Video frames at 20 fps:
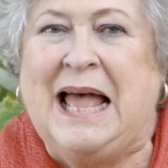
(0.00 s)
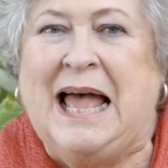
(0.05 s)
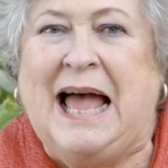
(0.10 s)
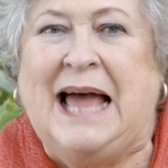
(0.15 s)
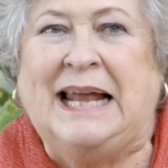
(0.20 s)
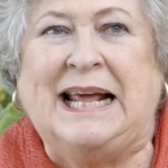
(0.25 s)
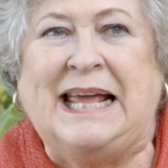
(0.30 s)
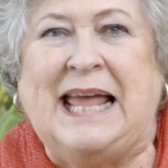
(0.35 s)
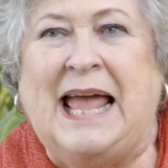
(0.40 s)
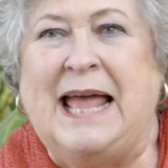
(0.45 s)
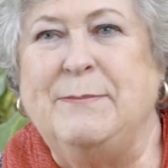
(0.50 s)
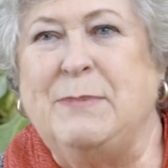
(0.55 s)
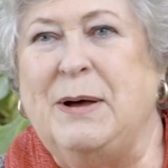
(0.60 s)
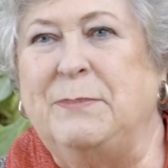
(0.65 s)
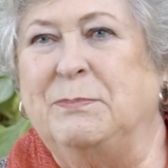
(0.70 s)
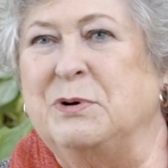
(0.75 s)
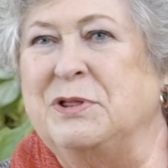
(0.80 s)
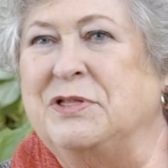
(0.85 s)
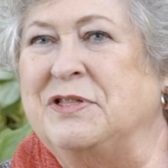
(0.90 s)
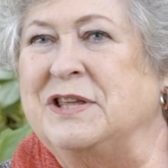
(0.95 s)
And I came
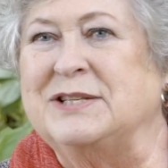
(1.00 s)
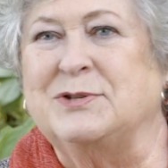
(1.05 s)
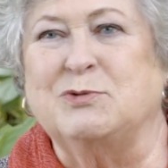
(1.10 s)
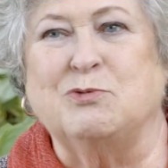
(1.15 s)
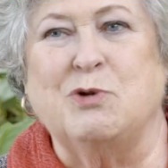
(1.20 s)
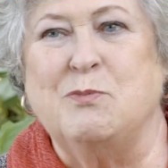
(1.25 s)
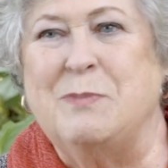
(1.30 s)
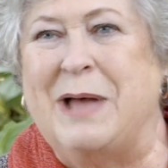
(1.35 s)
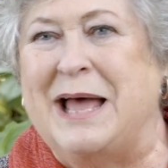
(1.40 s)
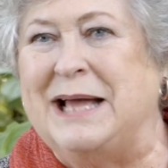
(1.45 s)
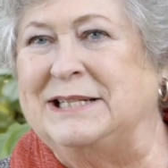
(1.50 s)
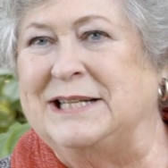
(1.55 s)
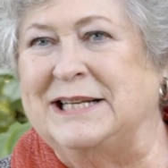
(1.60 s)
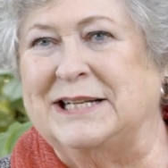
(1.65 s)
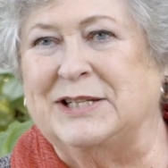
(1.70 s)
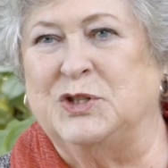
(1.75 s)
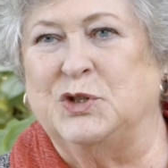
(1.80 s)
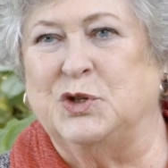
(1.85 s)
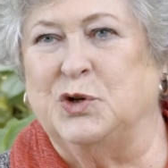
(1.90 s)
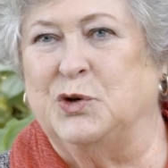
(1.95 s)
up with this
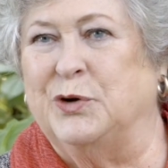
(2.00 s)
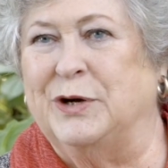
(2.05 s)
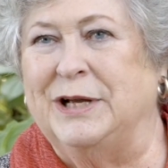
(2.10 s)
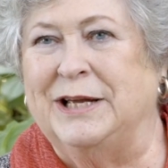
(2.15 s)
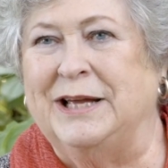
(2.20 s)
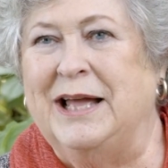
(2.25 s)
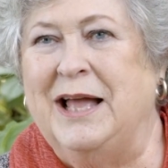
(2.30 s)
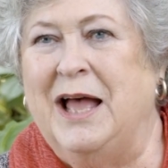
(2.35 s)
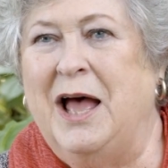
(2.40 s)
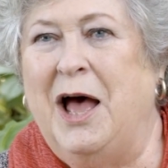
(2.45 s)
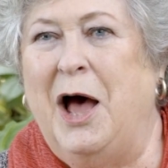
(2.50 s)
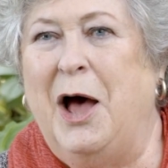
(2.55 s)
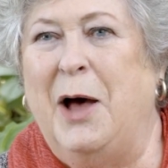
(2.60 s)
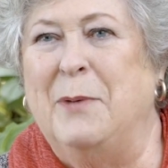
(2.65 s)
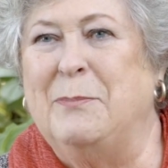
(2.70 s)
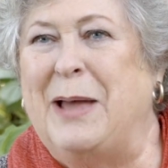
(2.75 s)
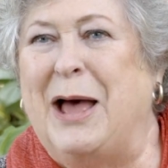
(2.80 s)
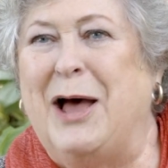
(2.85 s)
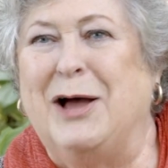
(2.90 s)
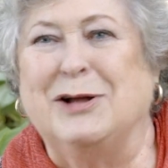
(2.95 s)
romantic story
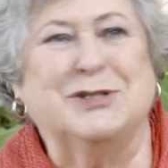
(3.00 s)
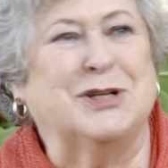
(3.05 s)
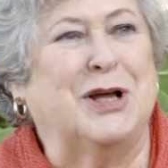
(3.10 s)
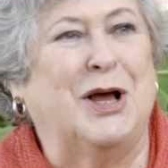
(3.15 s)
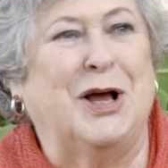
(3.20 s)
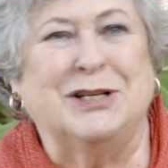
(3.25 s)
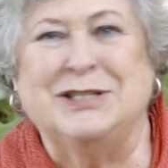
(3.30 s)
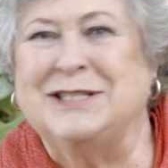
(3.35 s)
about a